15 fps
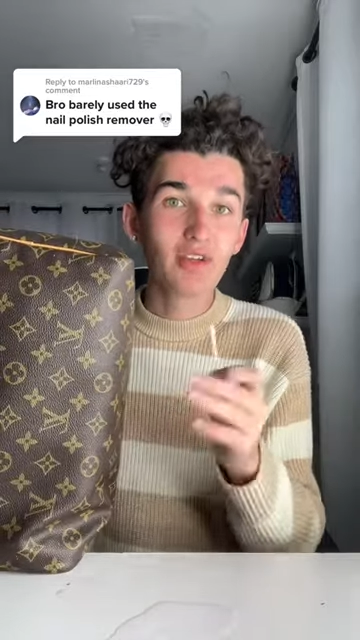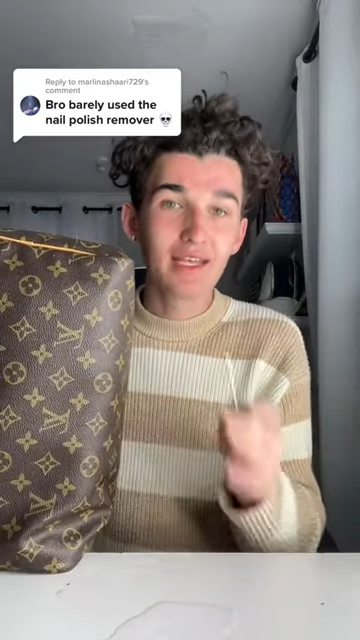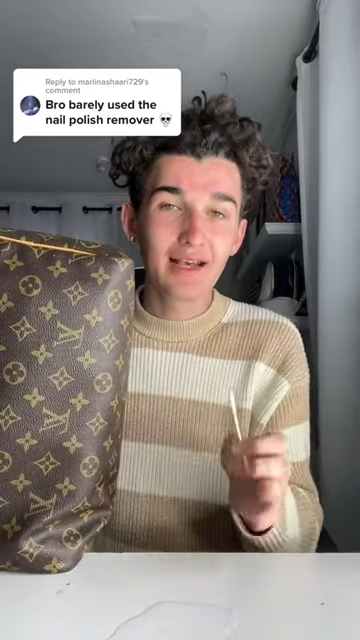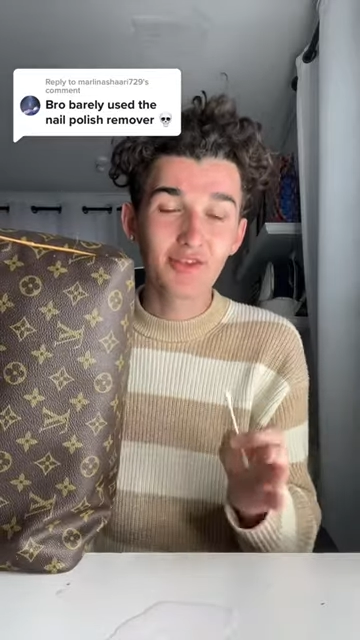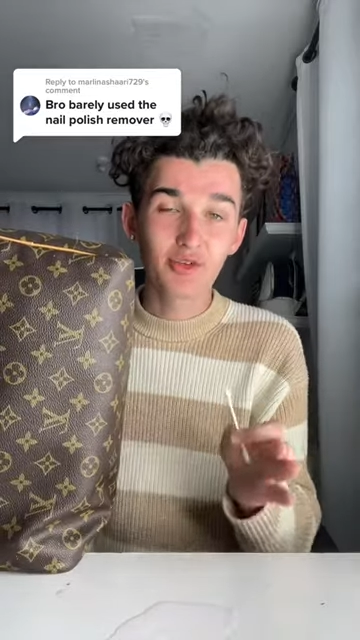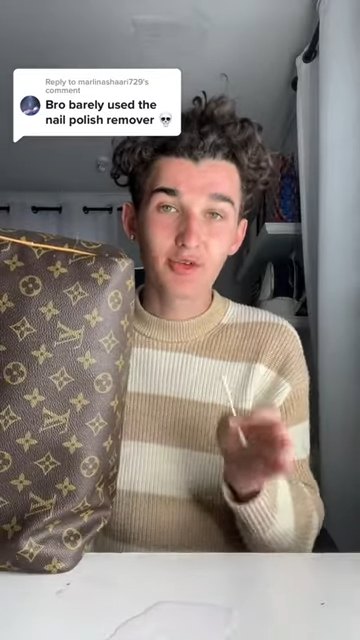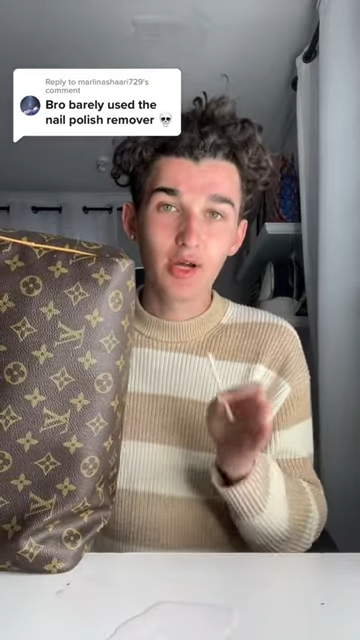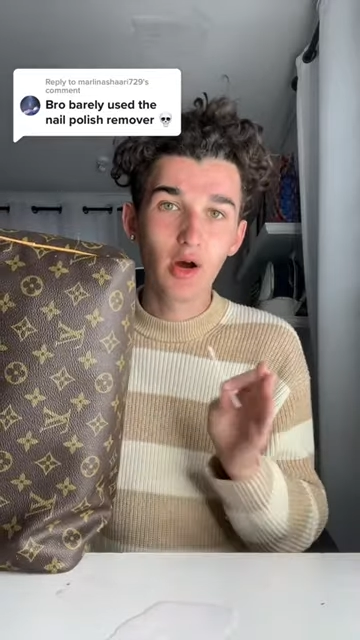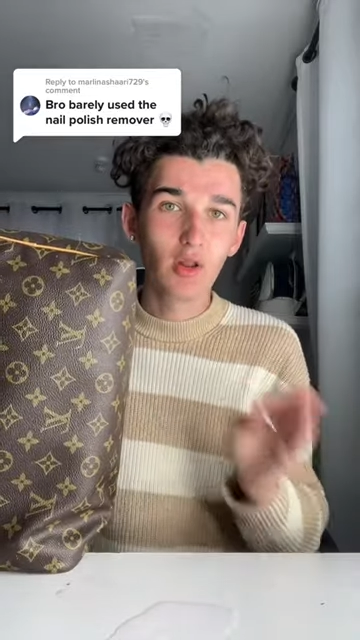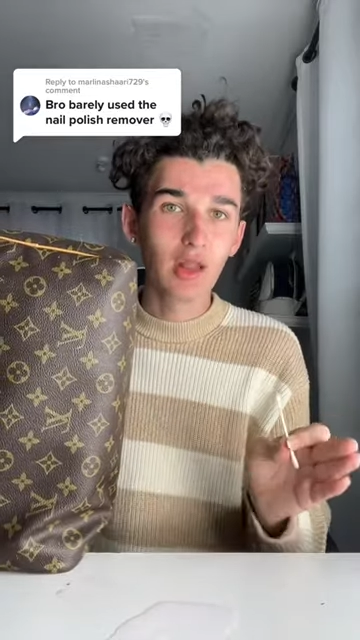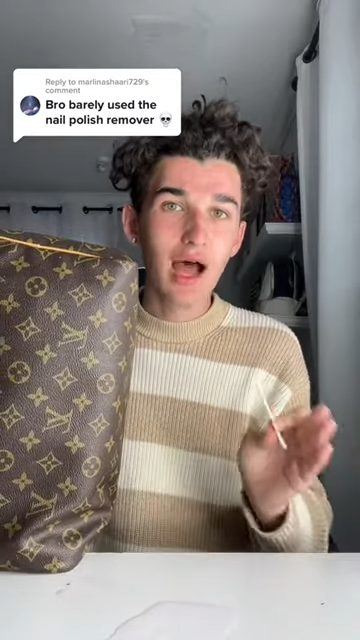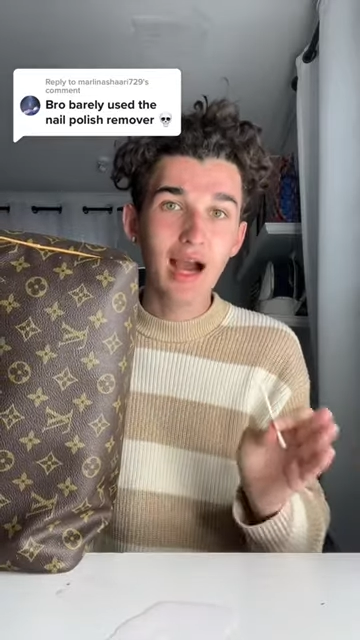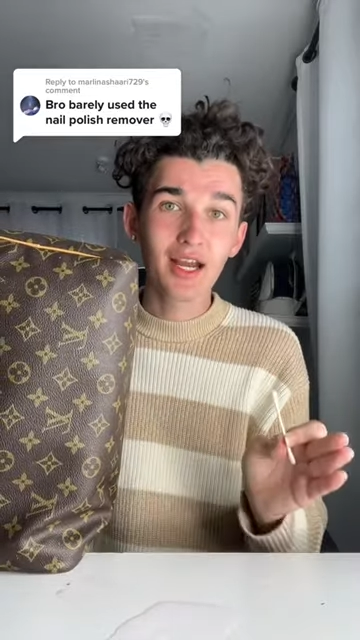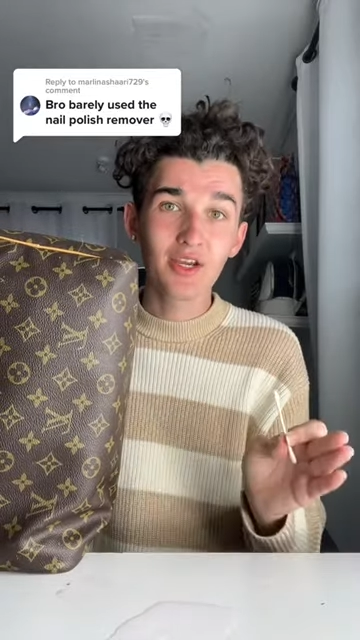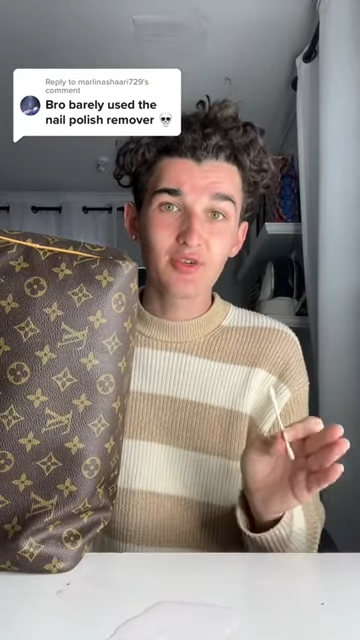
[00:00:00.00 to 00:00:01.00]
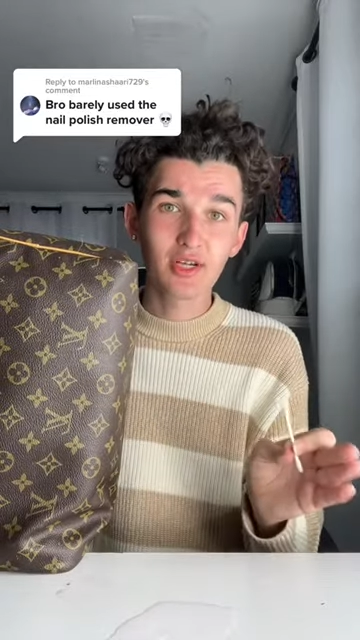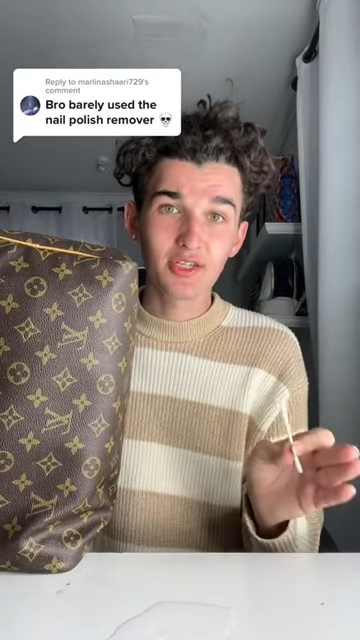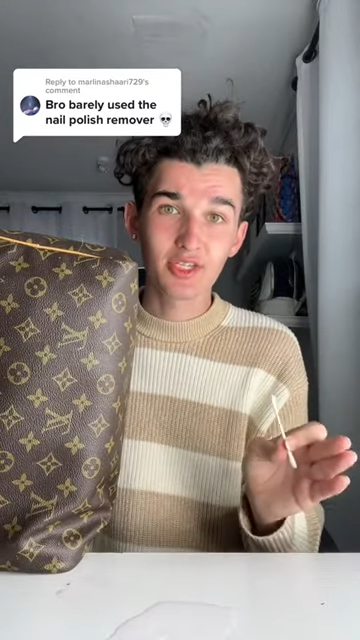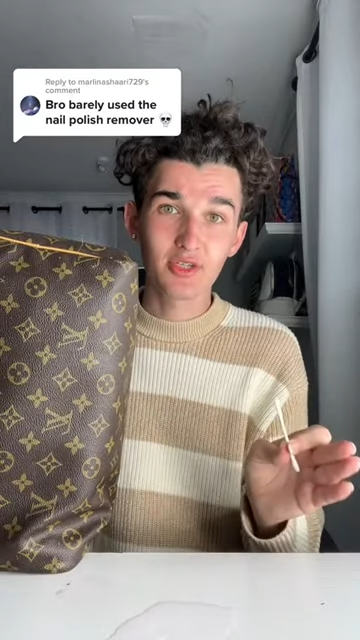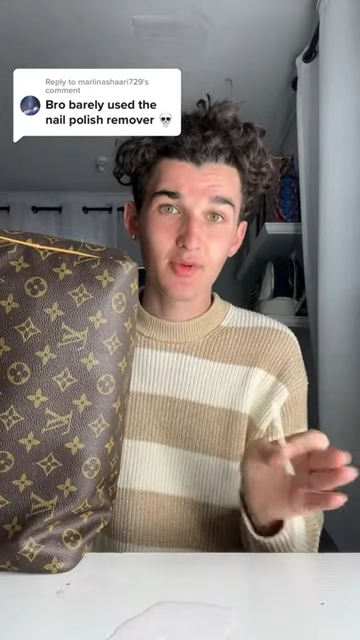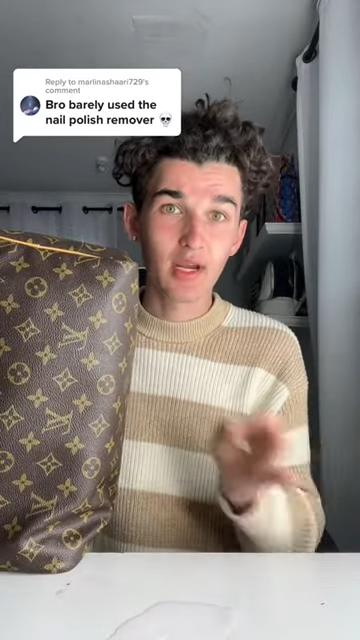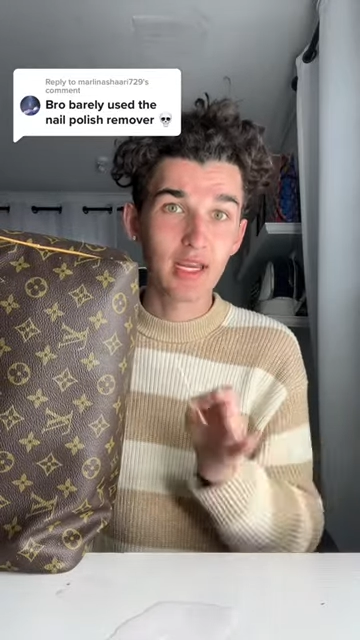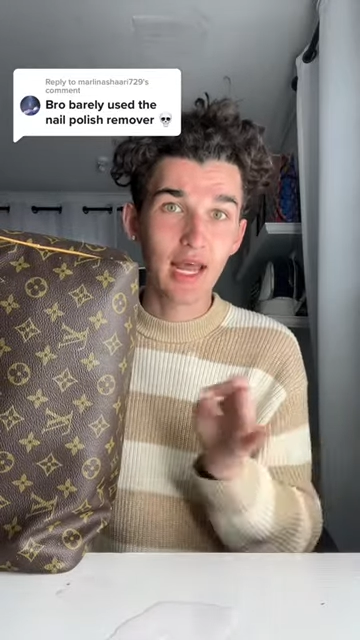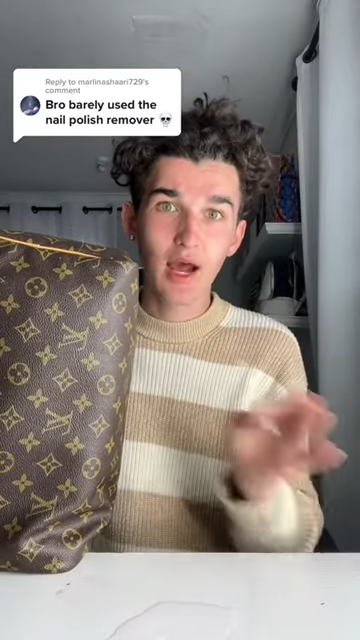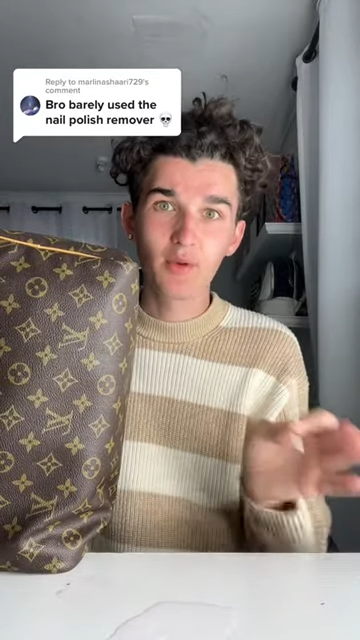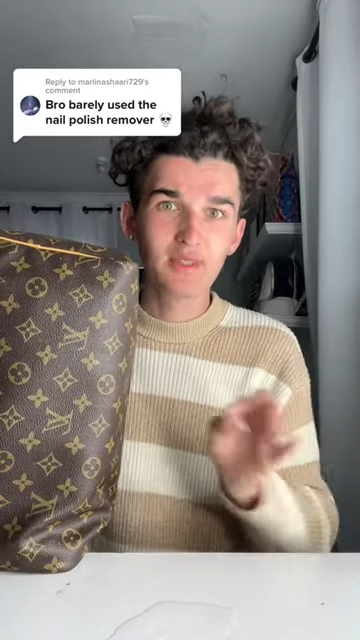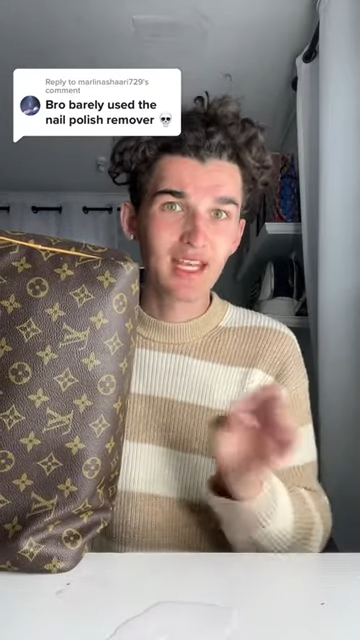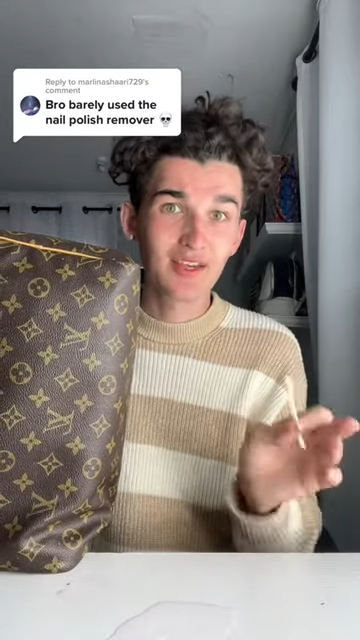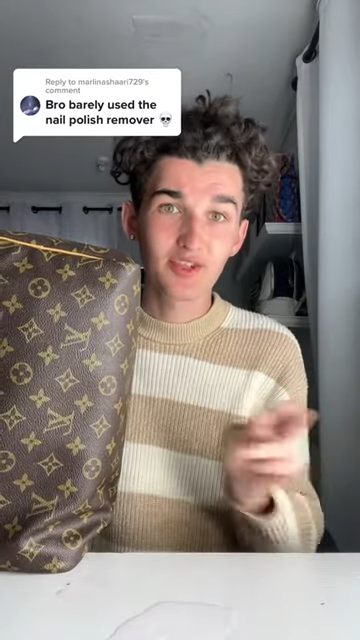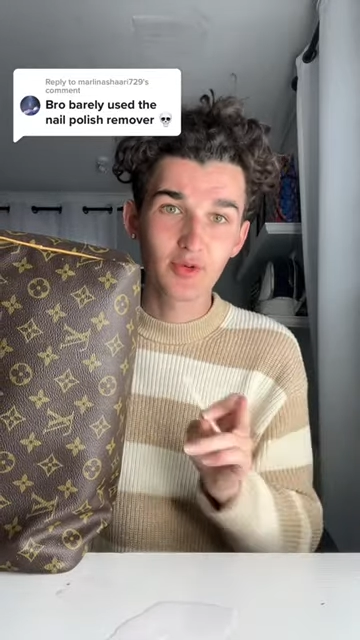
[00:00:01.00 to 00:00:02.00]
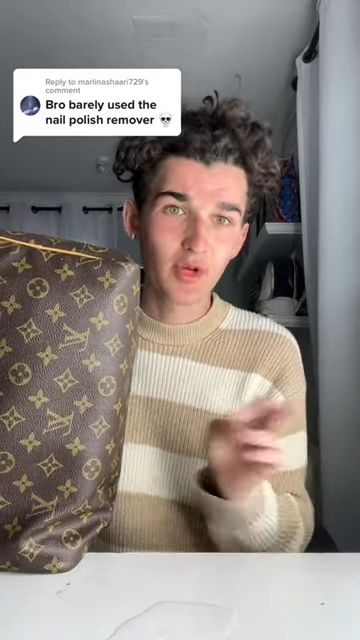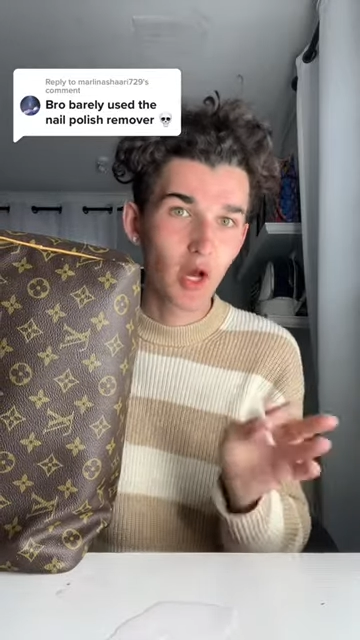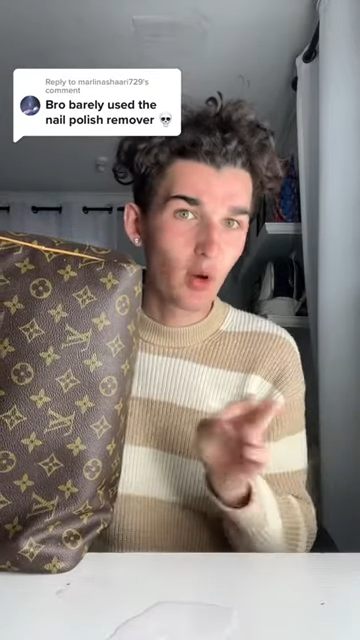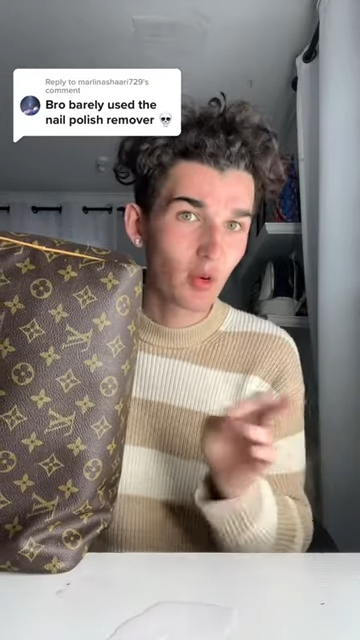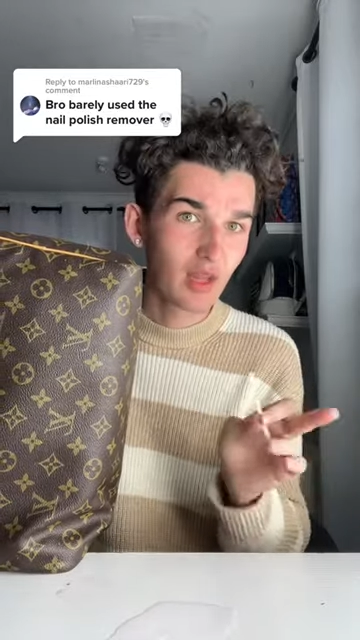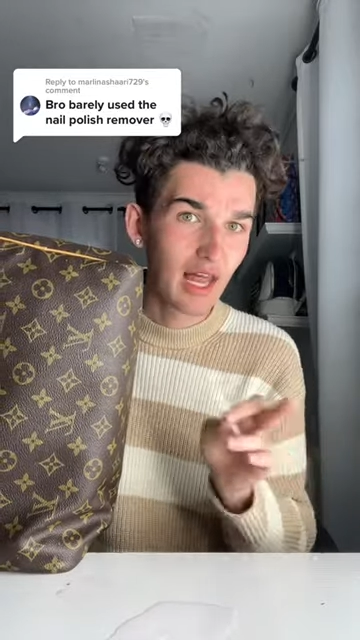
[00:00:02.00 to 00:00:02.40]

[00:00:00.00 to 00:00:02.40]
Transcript: Yes or no? Lock in your guesses right now. Yes or no?